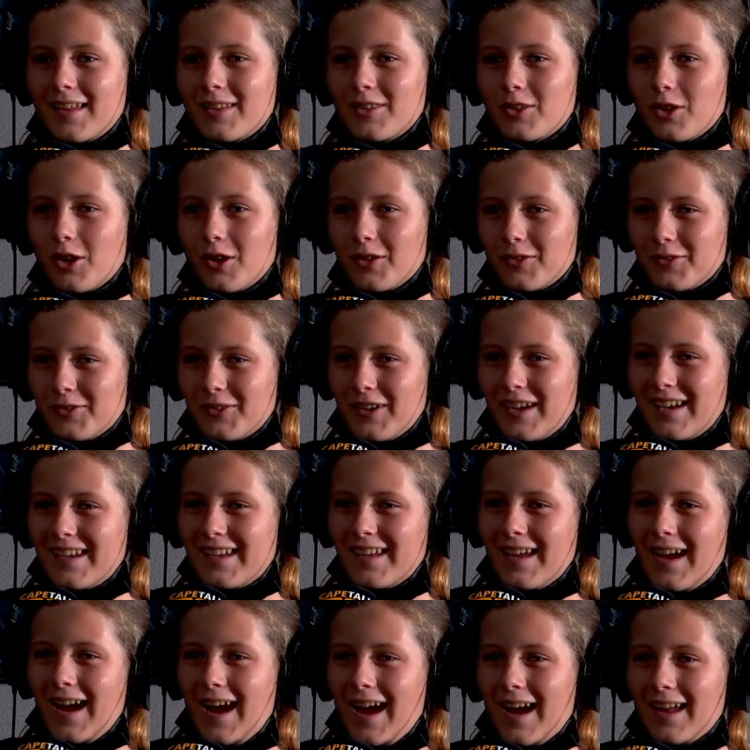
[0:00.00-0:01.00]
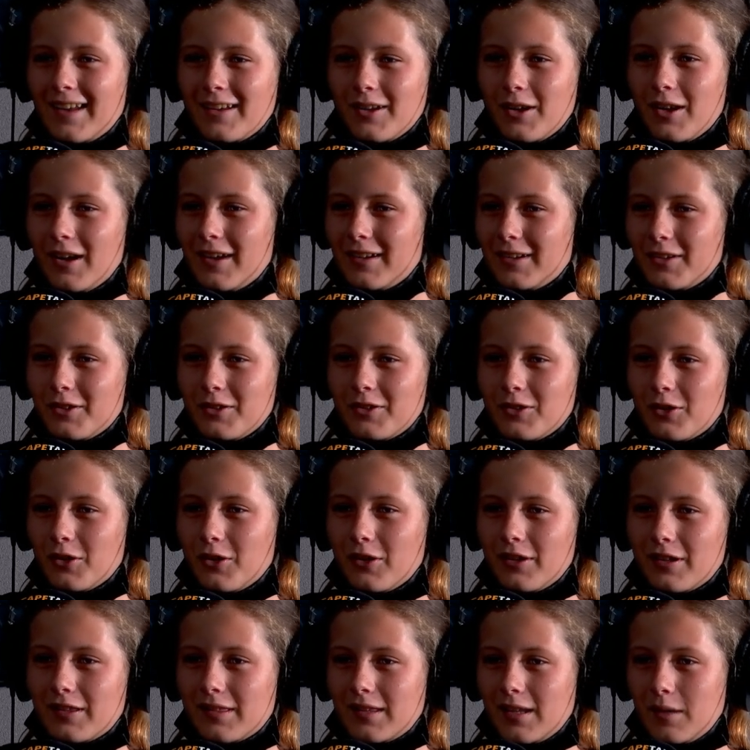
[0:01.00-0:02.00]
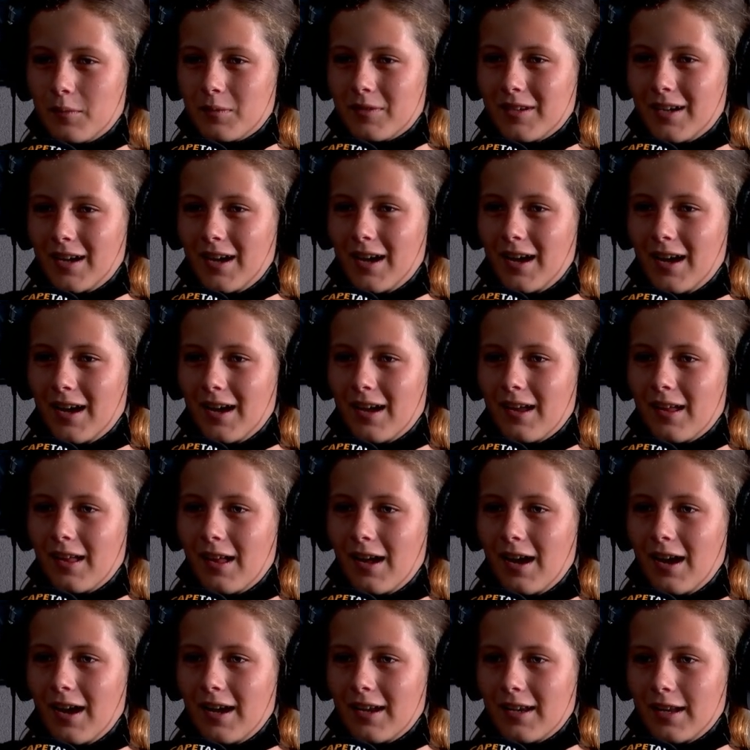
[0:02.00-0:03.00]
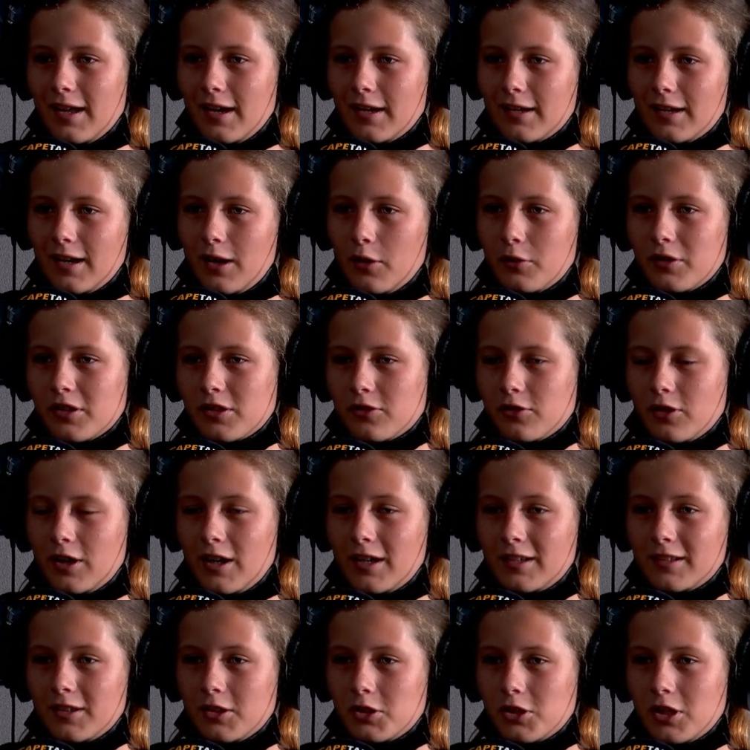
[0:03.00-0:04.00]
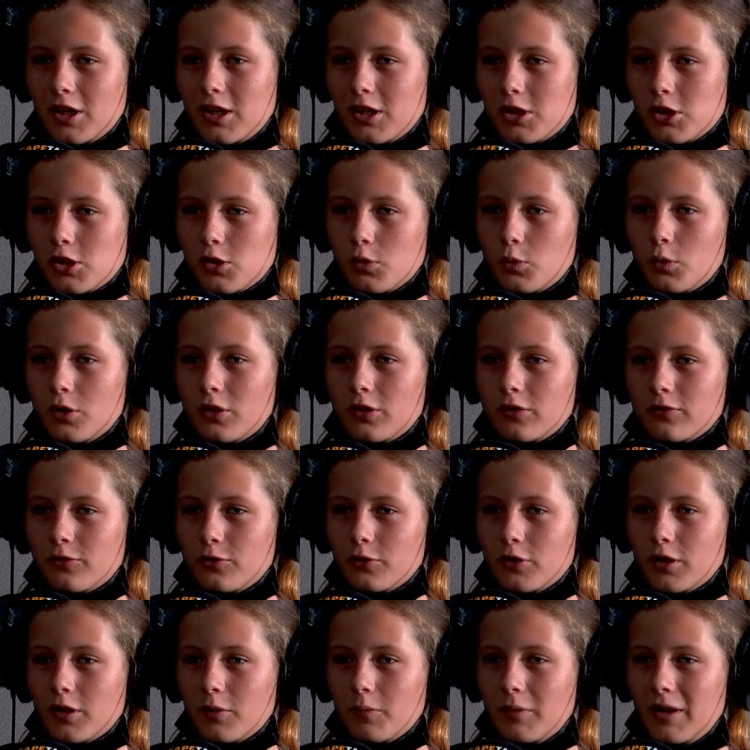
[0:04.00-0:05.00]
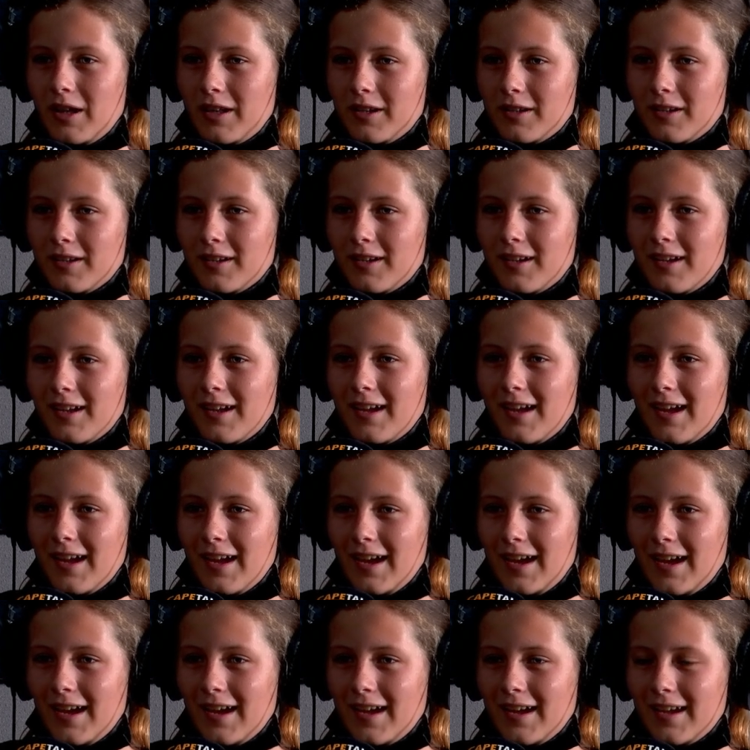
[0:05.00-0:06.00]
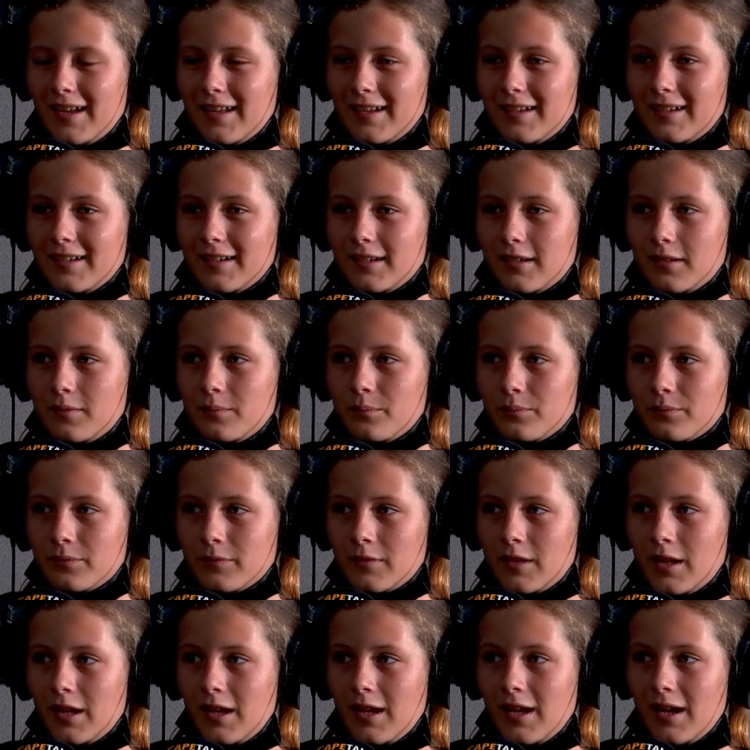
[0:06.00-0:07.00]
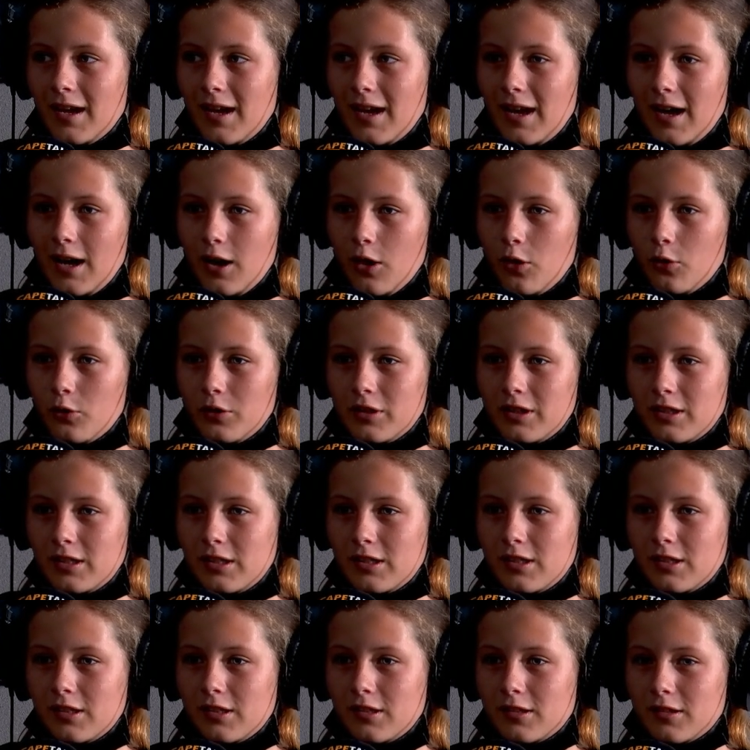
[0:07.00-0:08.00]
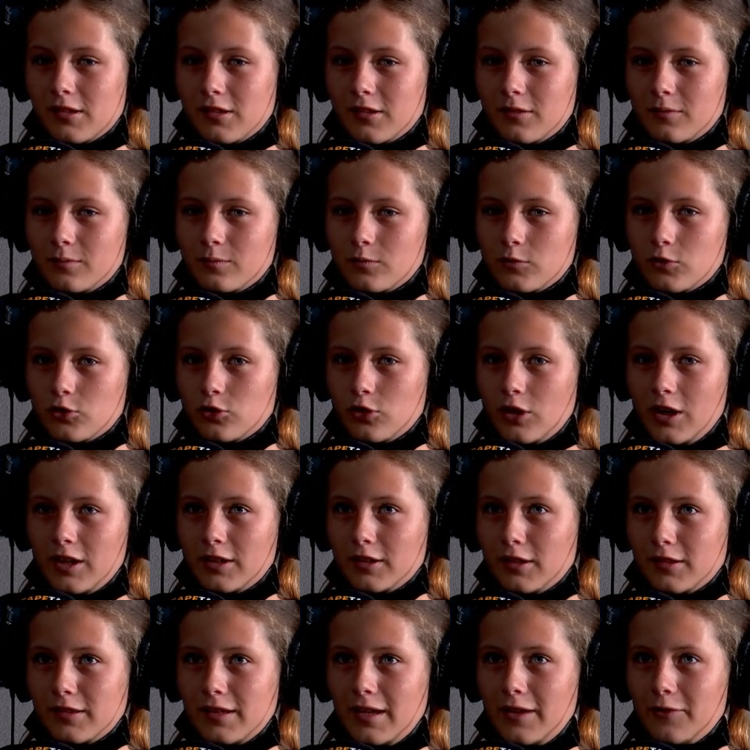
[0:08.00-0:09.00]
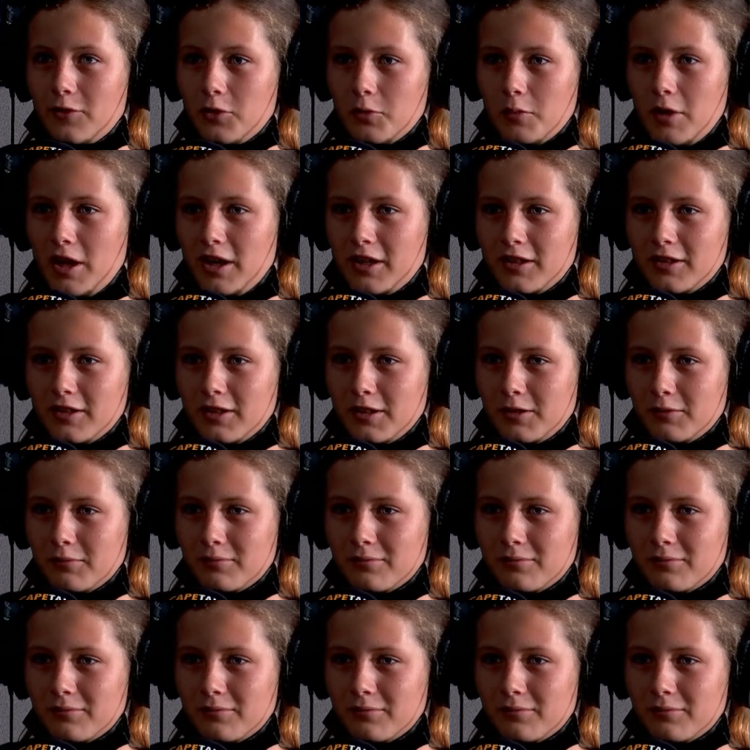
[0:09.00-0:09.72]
Not really. I don't know, except I like how he's trying to change the world for the better and how he's trying to save humanity.